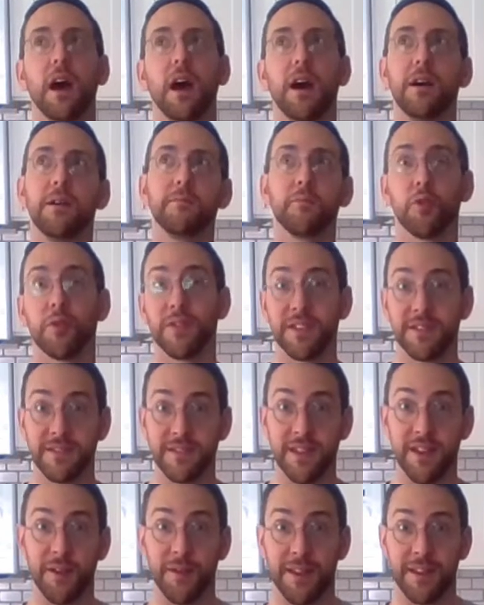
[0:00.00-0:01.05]
or this
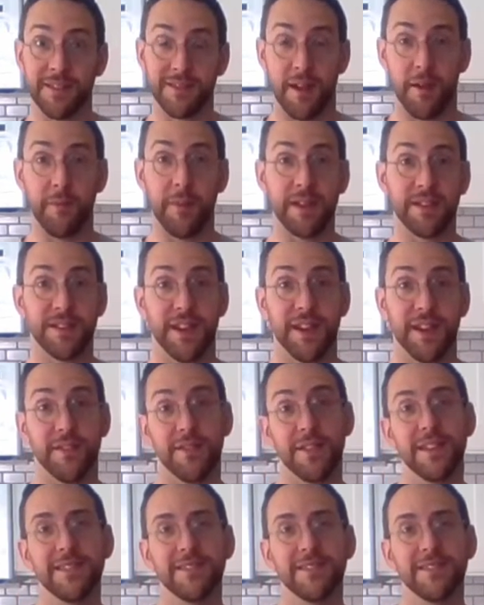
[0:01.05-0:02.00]
series on my channel